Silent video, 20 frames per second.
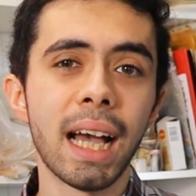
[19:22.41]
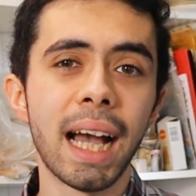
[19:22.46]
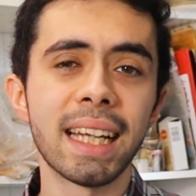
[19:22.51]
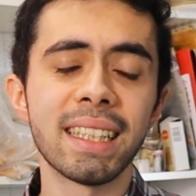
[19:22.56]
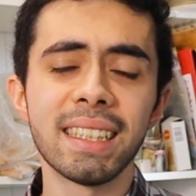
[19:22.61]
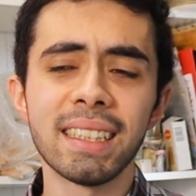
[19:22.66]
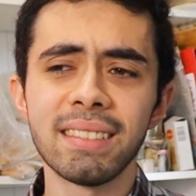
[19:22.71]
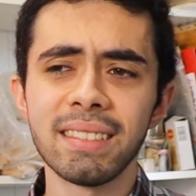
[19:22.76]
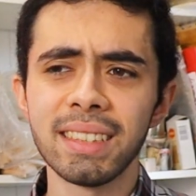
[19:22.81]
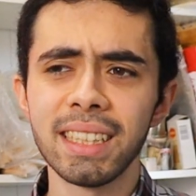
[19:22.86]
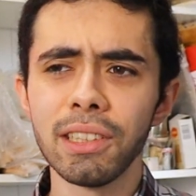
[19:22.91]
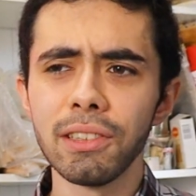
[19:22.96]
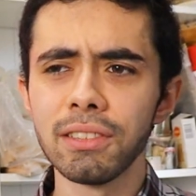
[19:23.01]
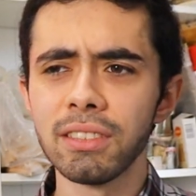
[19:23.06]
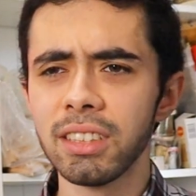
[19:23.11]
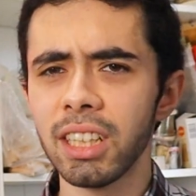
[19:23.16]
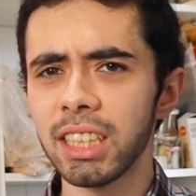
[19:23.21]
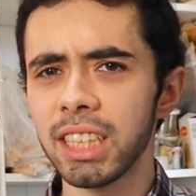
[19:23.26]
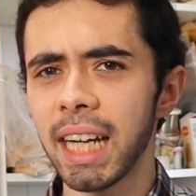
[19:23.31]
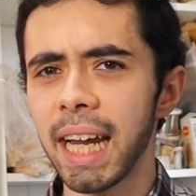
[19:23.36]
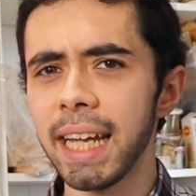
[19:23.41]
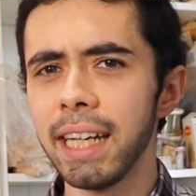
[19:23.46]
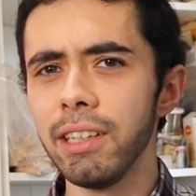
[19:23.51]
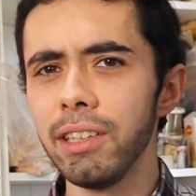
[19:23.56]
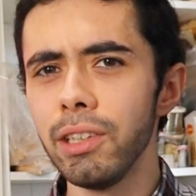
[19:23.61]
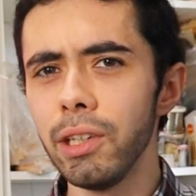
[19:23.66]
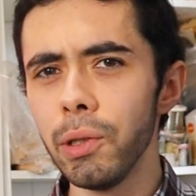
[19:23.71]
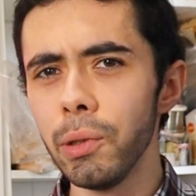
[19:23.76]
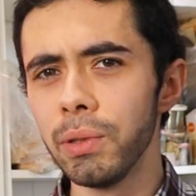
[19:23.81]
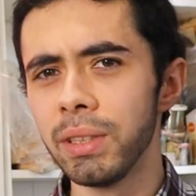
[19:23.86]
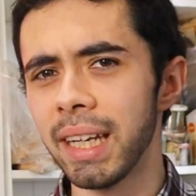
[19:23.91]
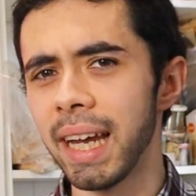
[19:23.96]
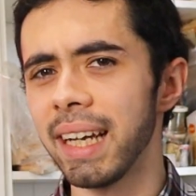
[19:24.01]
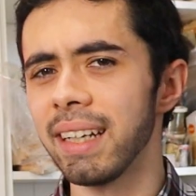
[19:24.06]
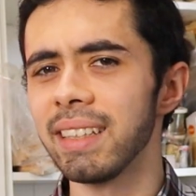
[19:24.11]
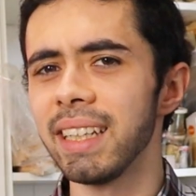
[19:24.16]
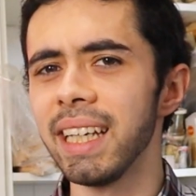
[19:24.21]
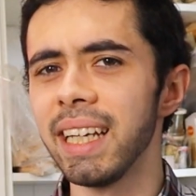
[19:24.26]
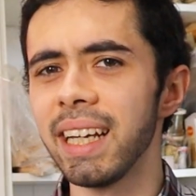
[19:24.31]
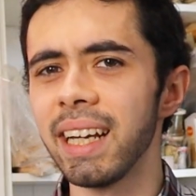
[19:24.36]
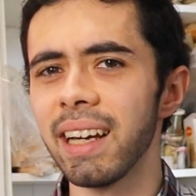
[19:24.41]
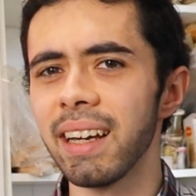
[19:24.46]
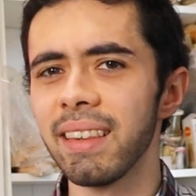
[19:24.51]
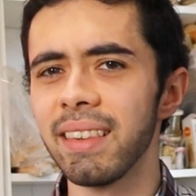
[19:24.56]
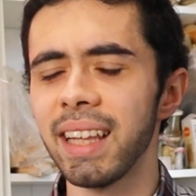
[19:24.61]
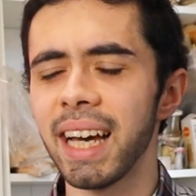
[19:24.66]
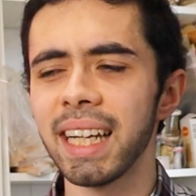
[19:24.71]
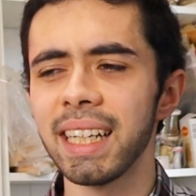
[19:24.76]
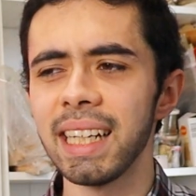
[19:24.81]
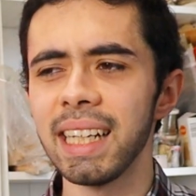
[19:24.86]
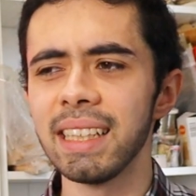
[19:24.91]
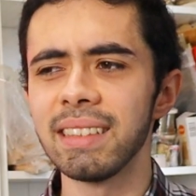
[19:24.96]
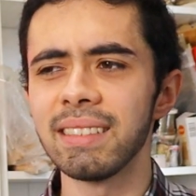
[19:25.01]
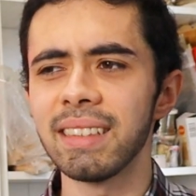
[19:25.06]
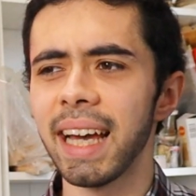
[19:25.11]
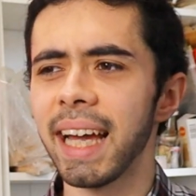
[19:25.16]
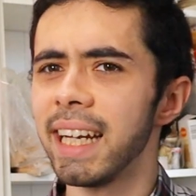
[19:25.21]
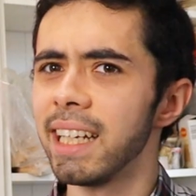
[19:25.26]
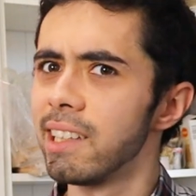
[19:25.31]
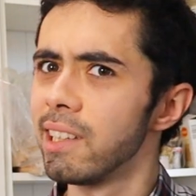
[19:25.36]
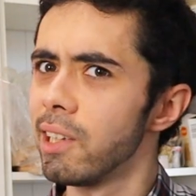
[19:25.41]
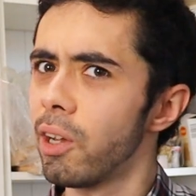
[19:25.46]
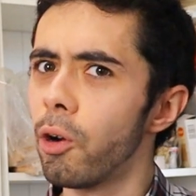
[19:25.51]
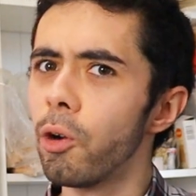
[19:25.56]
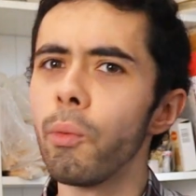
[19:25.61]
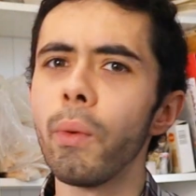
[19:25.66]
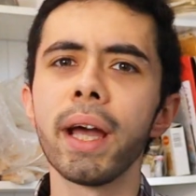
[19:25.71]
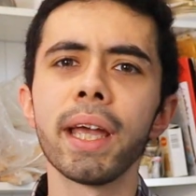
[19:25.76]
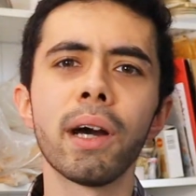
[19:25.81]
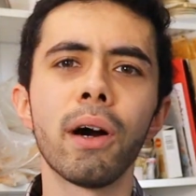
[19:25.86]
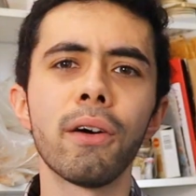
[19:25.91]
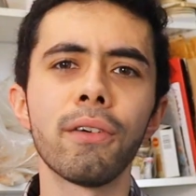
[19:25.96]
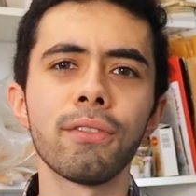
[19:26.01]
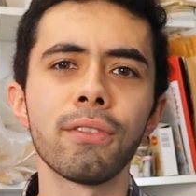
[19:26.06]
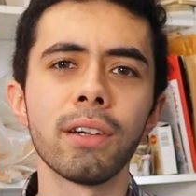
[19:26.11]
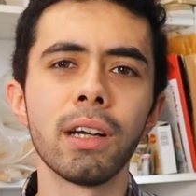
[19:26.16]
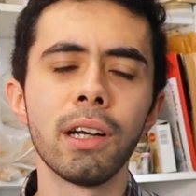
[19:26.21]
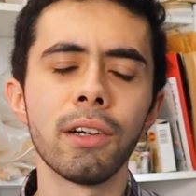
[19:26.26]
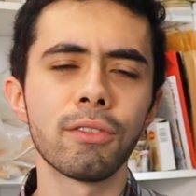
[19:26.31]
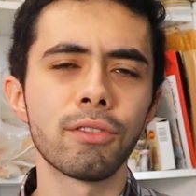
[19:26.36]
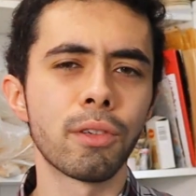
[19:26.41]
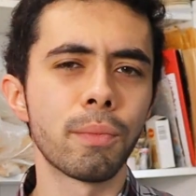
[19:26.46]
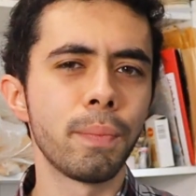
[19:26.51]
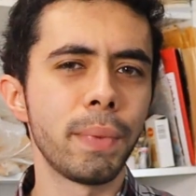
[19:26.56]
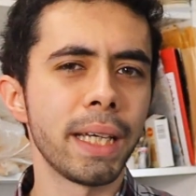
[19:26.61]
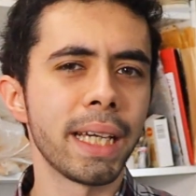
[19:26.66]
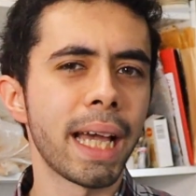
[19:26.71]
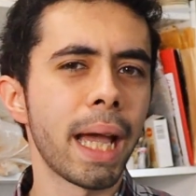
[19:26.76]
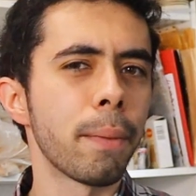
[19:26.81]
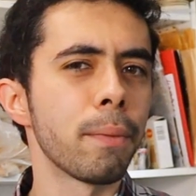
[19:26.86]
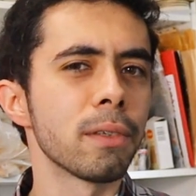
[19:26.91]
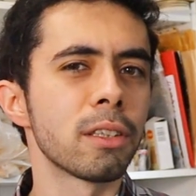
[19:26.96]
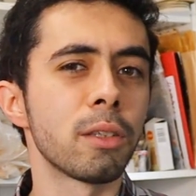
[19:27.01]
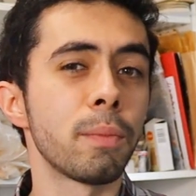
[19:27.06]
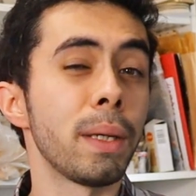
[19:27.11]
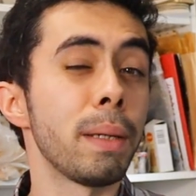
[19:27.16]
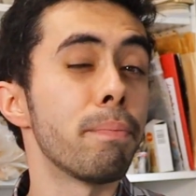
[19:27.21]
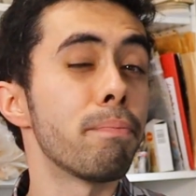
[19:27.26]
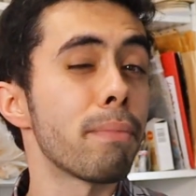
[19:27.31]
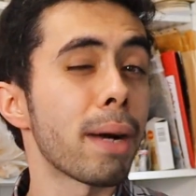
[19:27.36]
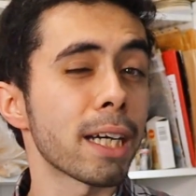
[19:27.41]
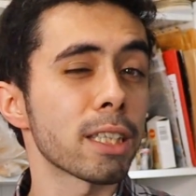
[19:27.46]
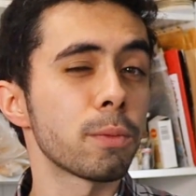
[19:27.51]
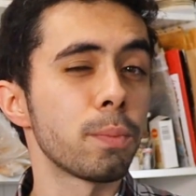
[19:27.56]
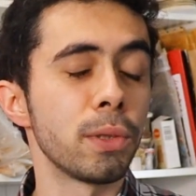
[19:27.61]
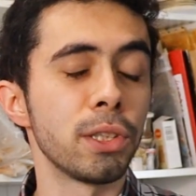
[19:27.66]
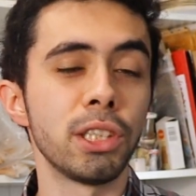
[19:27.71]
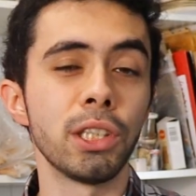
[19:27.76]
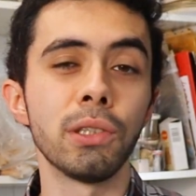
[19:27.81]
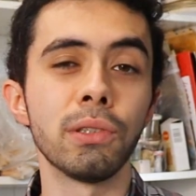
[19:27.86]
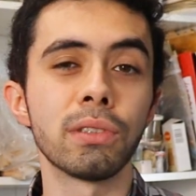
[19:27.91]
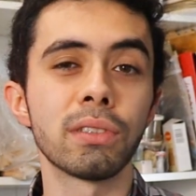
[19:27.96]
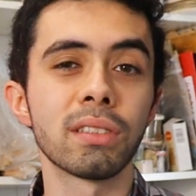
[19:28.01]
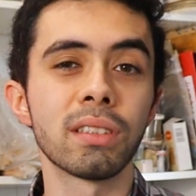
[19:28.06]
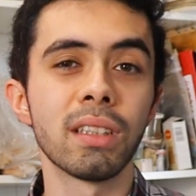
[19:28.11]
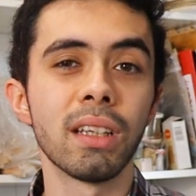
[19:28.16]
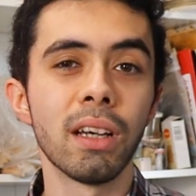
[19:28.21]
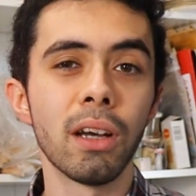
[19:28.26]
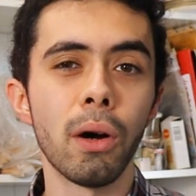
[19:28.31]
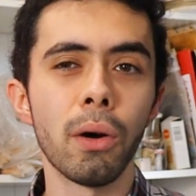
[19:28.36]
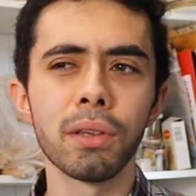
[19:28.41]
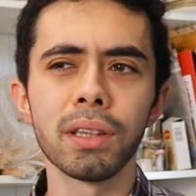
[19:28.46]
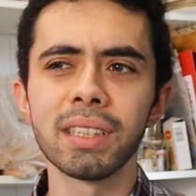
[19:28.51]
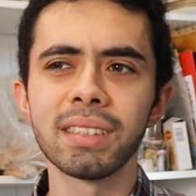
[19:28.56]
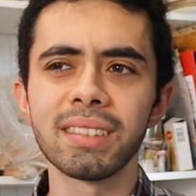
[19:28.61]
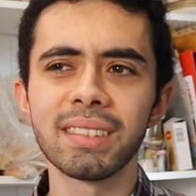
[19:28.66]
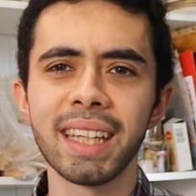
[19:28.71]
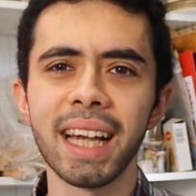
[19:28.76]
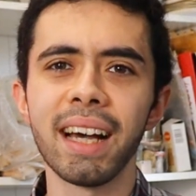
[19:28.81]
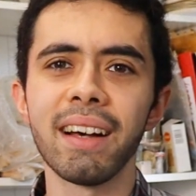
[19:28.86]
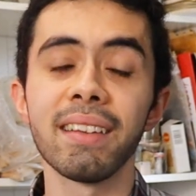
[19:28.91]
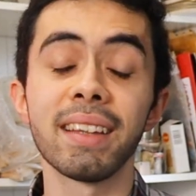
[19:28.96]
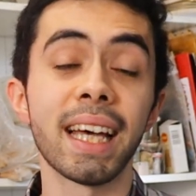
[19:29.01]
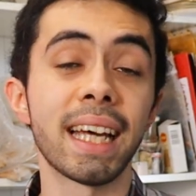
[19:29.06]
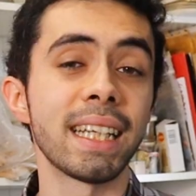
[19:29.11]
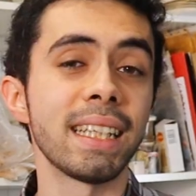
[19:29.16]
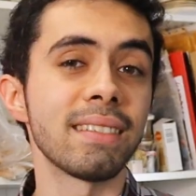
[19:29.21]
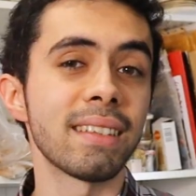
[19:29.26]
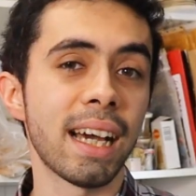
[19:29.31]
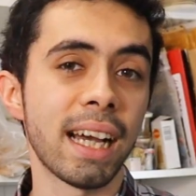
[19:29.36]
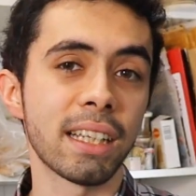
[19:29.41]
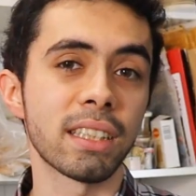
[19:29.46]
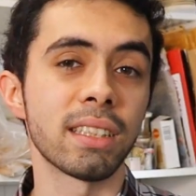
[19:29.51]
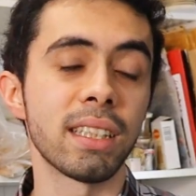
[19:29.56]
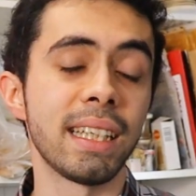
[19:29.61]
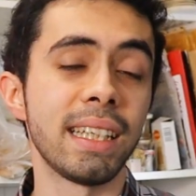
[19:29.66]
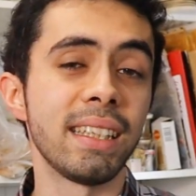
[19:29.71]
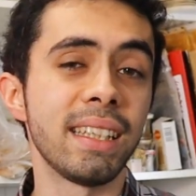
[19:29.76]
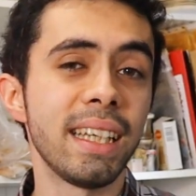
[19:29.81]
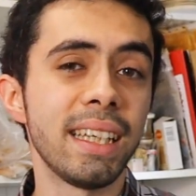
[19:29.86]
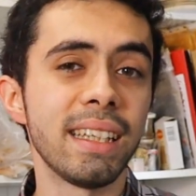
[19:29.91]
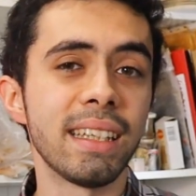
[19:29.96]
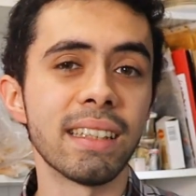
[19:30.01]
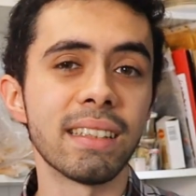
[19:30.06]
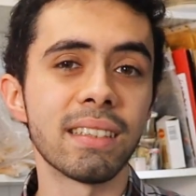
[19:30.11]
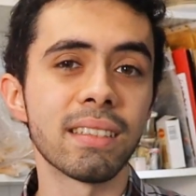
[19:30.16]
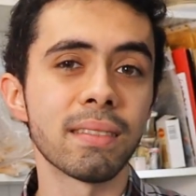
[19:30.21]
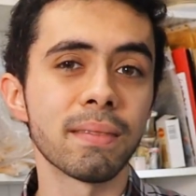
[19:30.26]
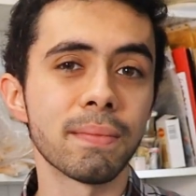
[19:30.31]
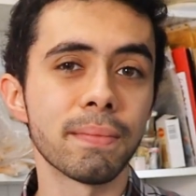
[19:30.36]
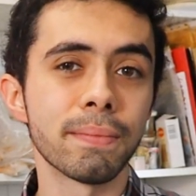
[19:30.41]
and it's still such a new technique that it's a long way off from being able to be mass-produced on the scale that is actually needed.